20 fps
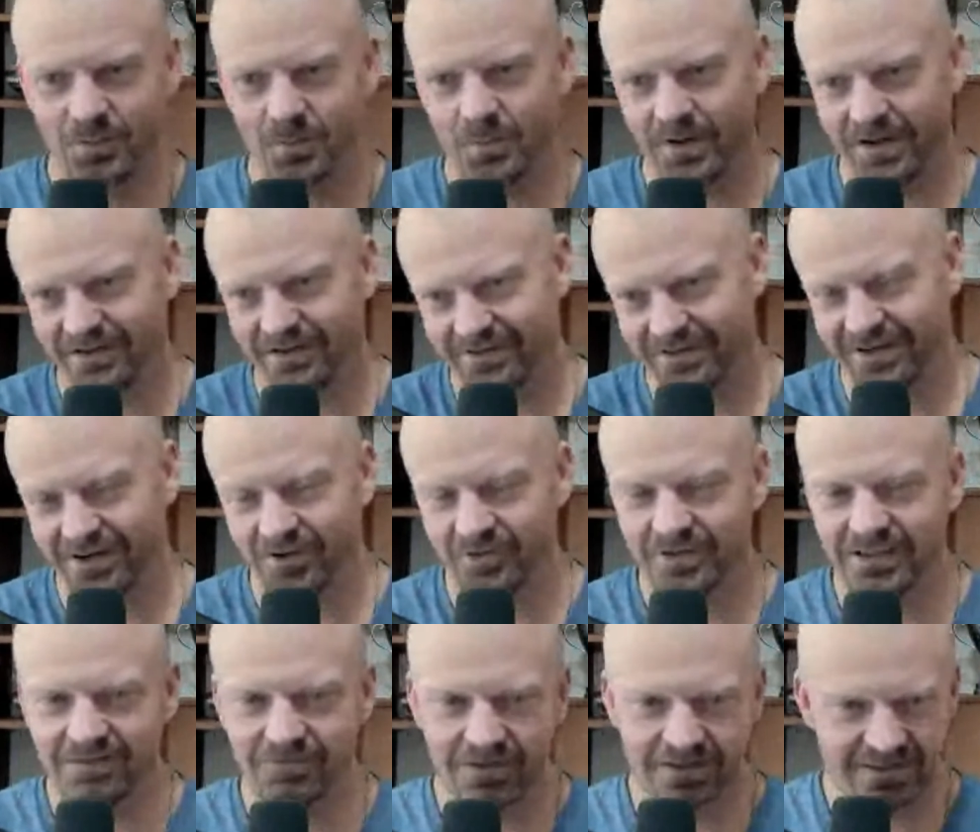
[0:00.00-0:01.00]
but
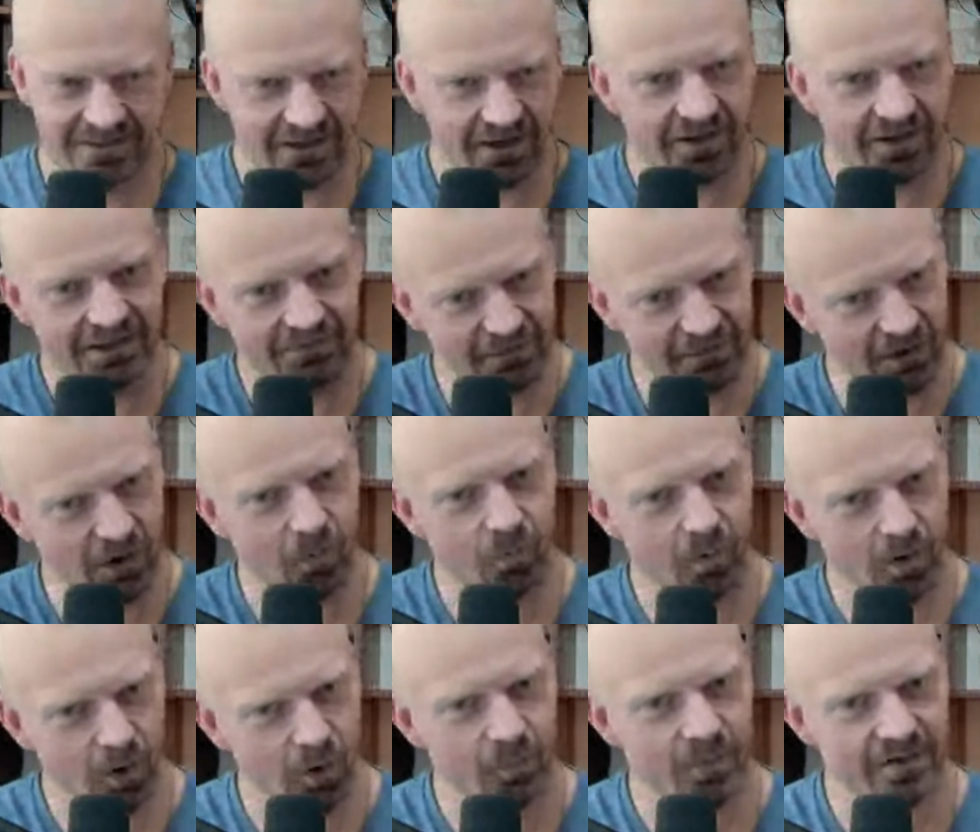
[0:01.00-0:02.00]
even though
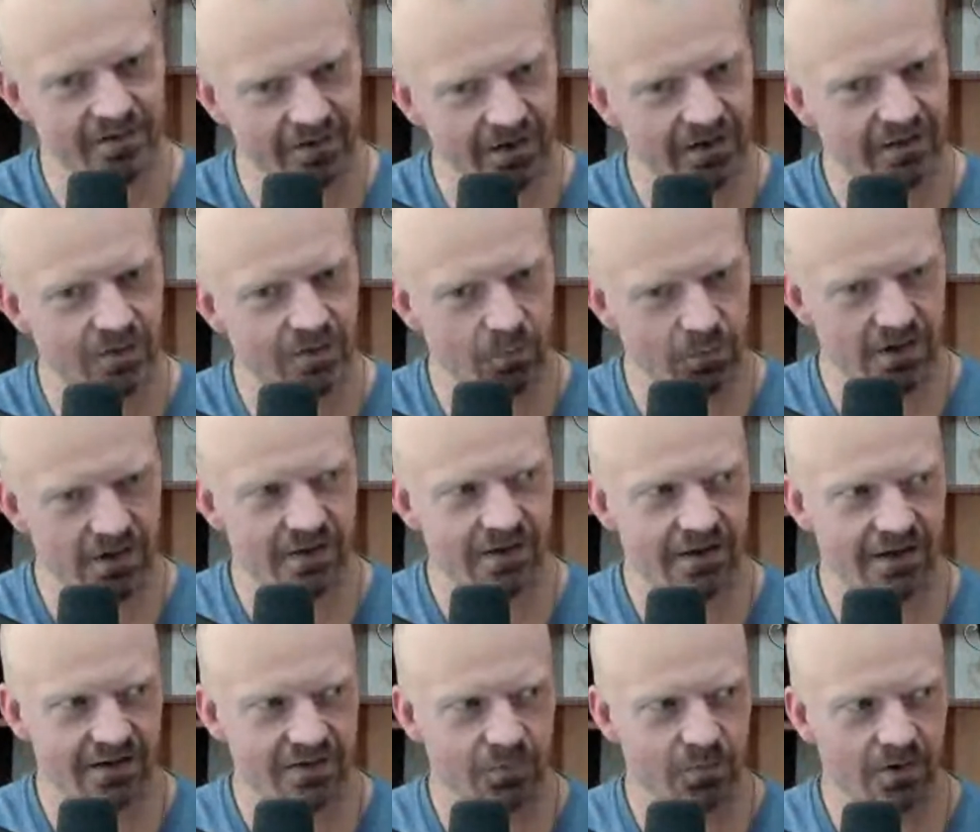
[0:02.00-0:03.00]
Rome is like the breathing
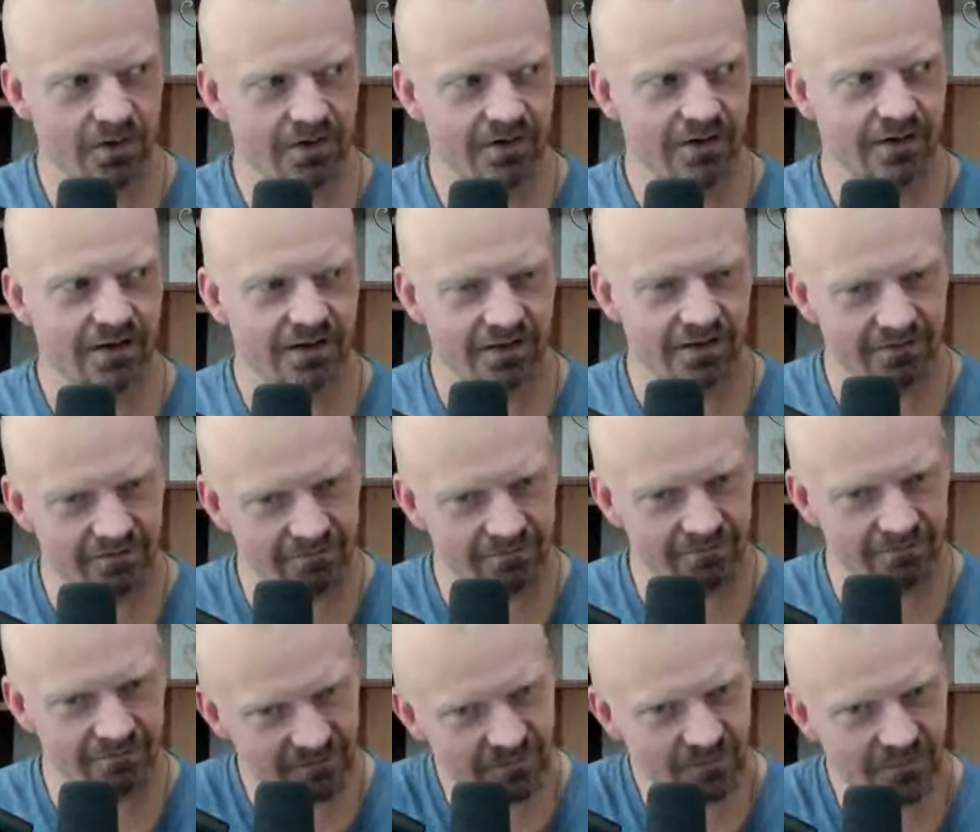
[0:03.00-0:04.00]
expert, he's
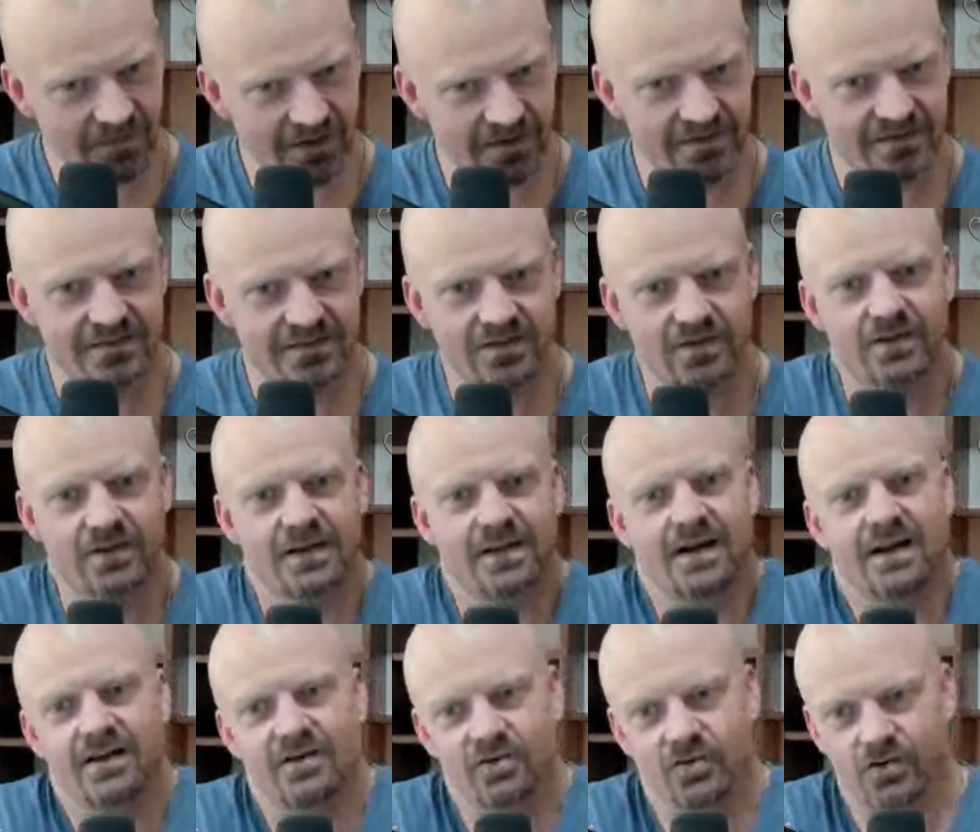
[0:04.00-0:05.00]
still
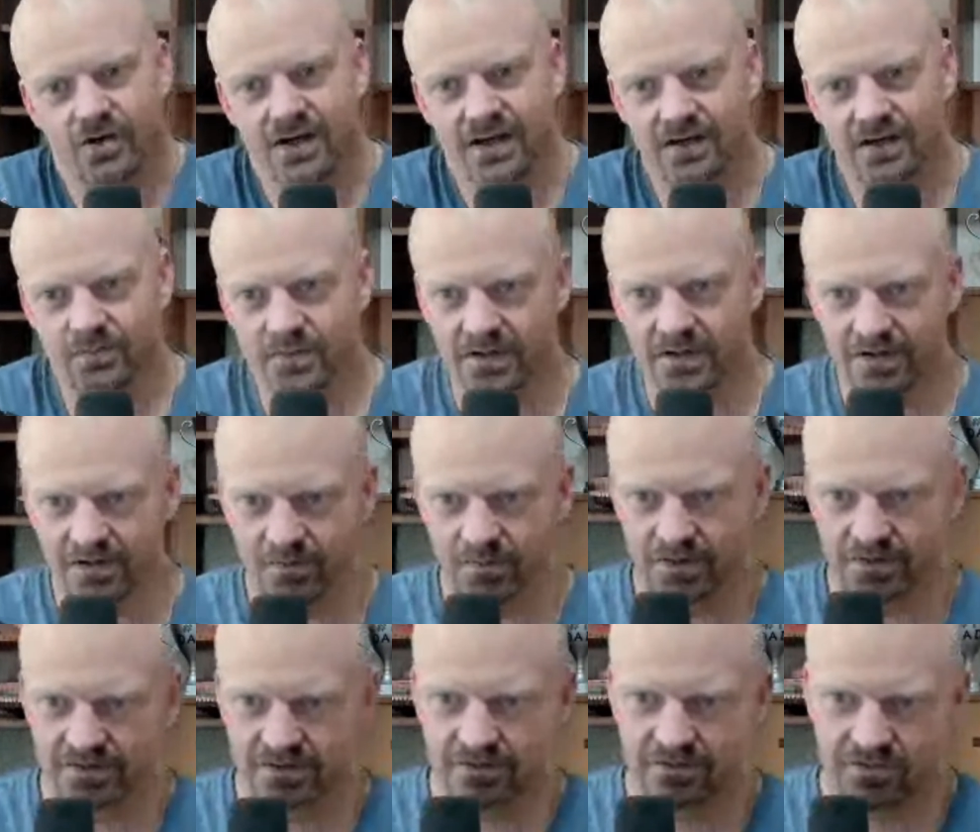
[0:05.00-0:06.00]
got to try to become
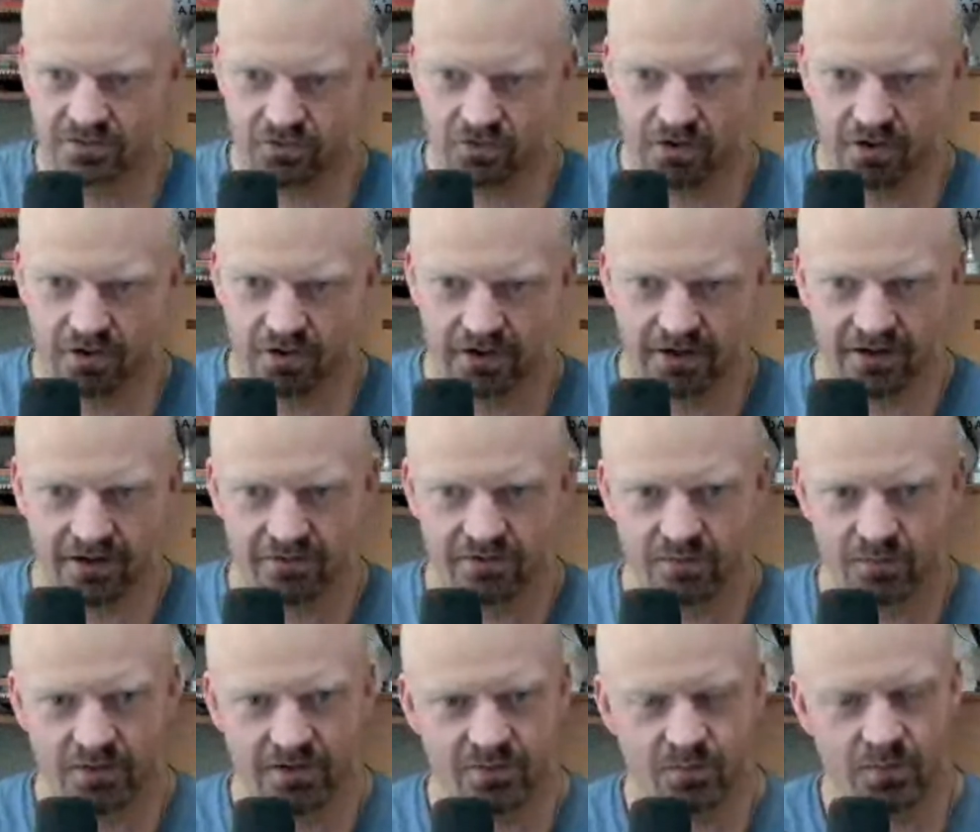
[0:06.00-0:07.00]
as strong and
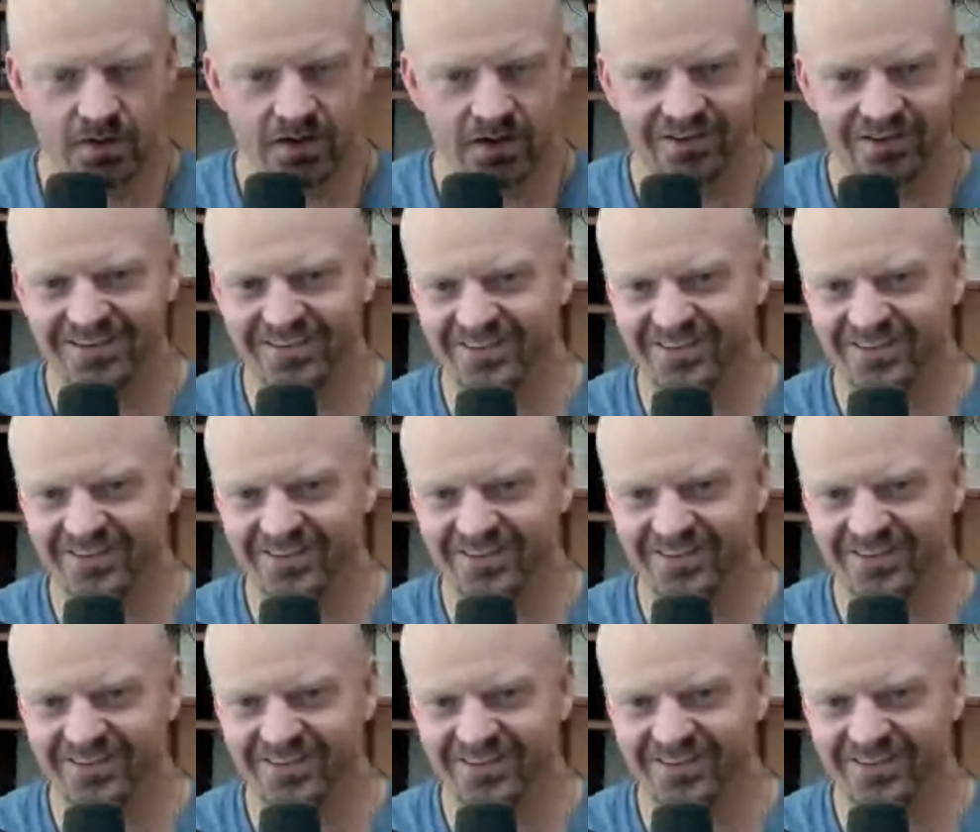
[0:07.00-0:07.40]
handsome as me.